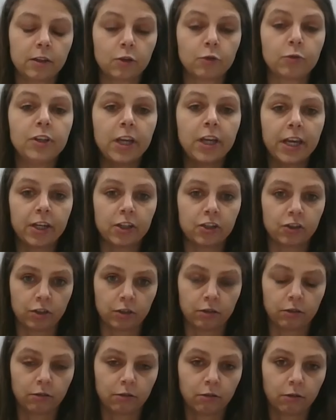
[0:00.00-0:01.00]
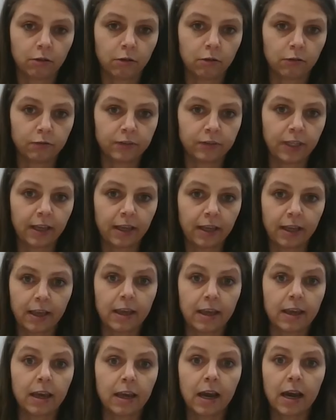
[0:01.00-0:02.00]
creation of
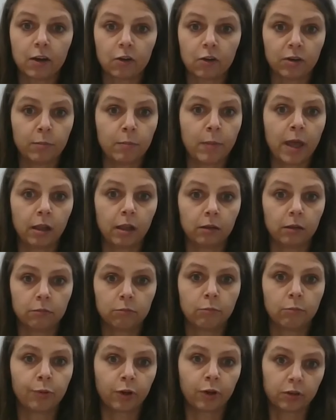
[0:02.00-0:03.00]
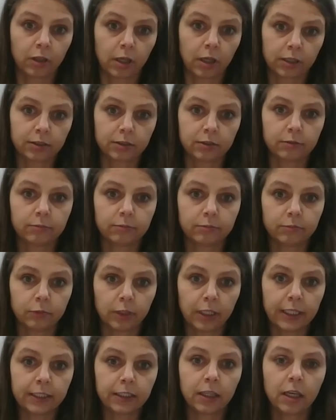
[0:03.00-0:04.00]
the AI or ML product,
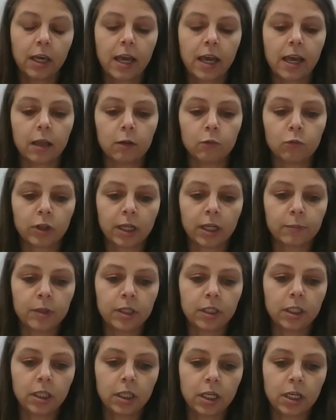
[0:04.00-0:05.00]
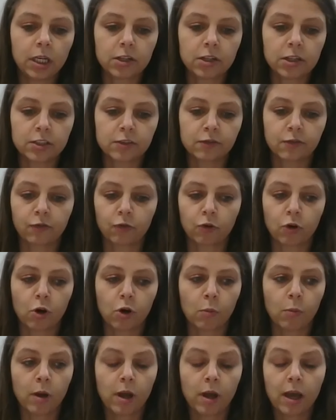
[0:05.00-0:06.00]
right? And what I mean here is
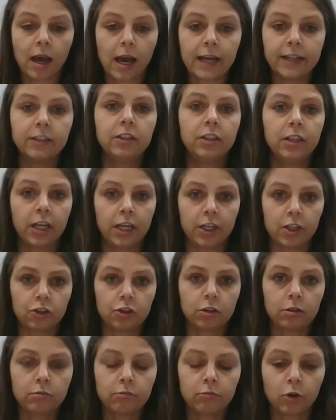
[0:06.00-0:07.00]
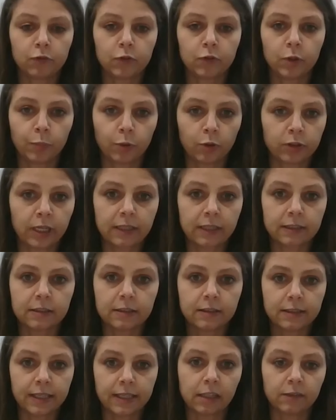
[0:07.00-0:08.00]
from ideation of the products
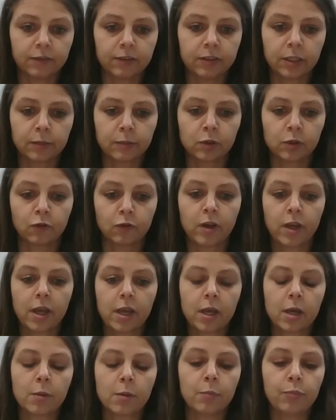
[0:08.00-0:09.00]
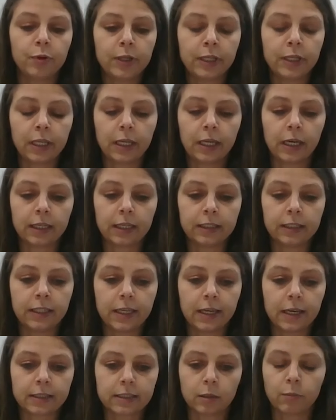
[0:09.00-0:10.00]
itself in terms of bringing
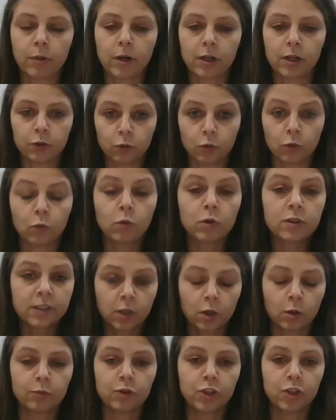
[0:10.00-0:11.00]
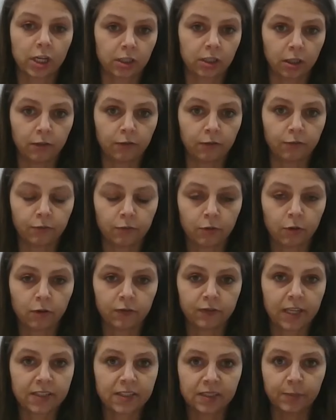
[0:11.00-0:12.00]
ideas about, what's the objective
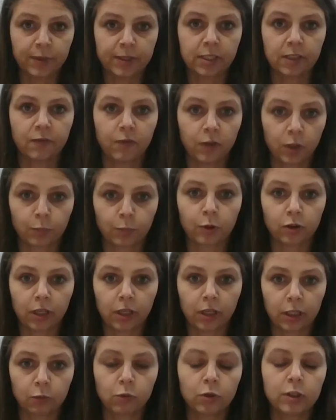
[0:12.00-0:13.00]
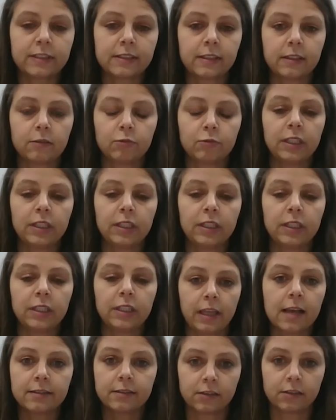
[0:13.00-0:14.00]
of that specific product? What is it
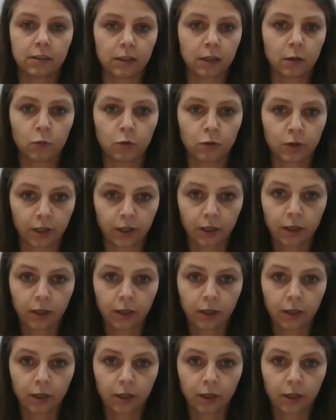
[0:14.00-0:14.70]
really the answer that